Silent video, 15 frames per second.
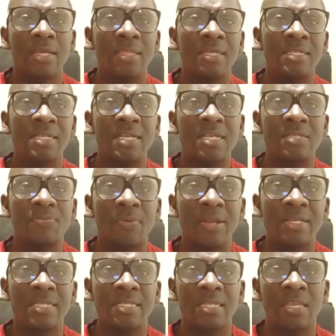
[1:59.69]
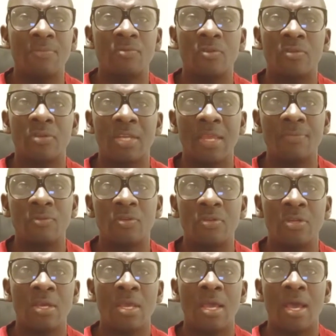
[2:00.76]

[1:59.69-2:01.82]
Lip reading: The tickets prices kept on